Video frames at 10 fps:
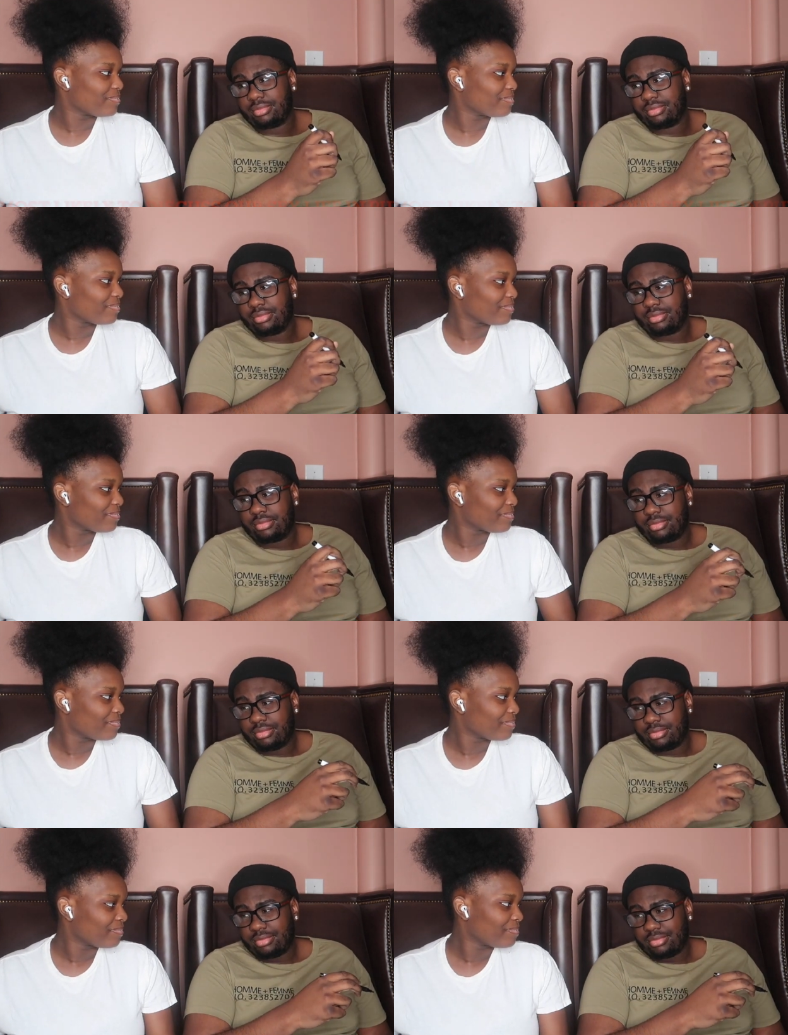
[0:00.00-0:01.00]

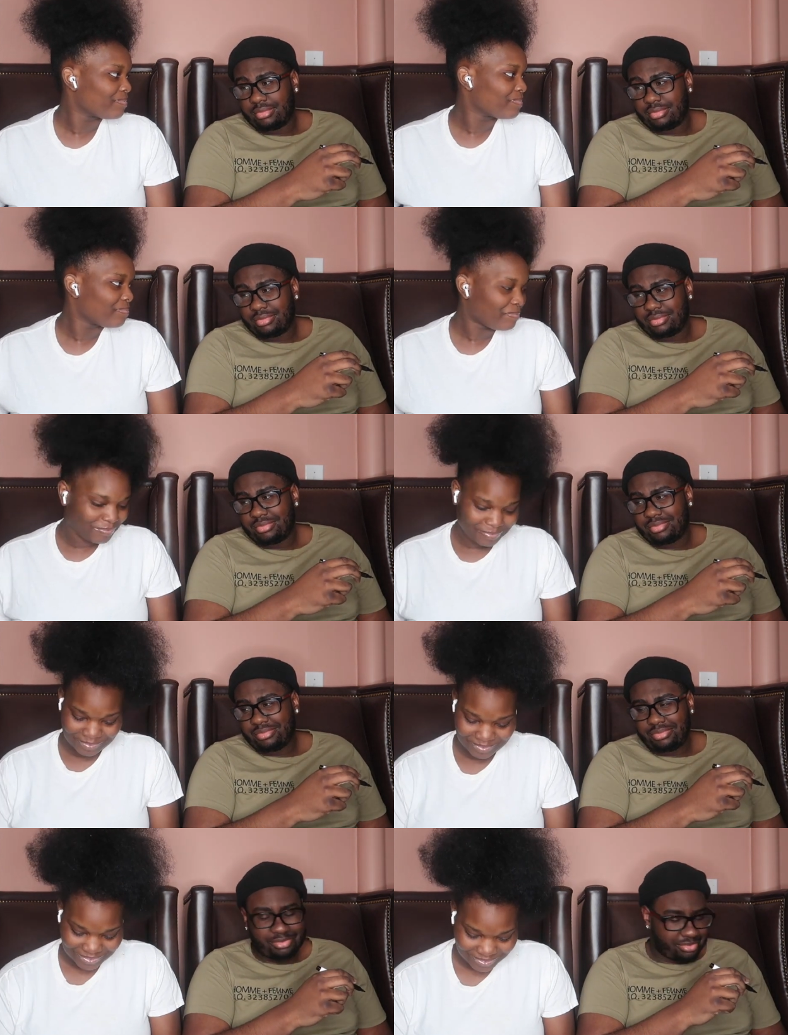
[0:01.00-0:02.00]

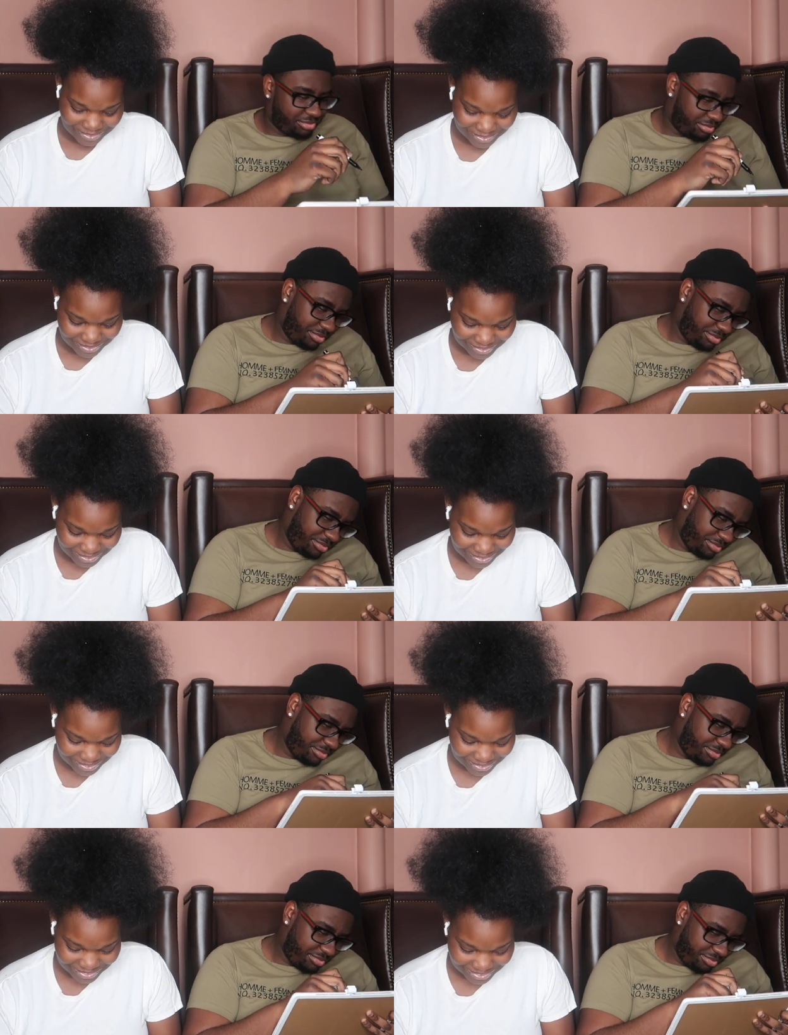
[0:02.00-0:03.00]

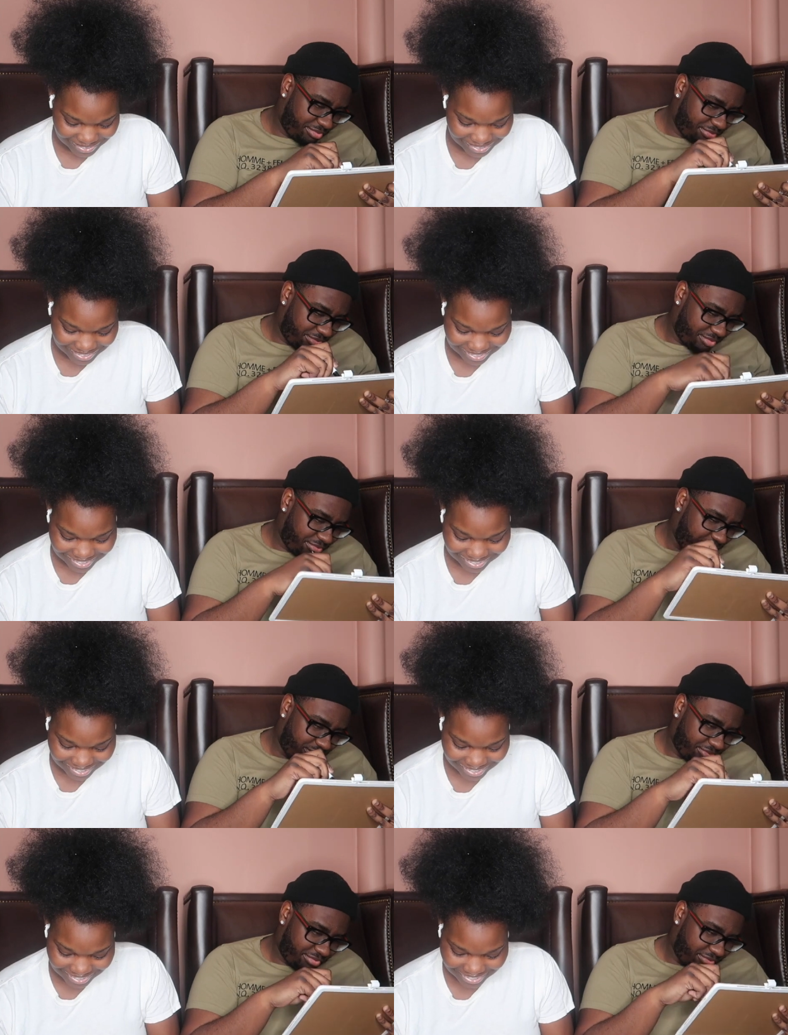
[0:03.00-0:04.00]
[no speech]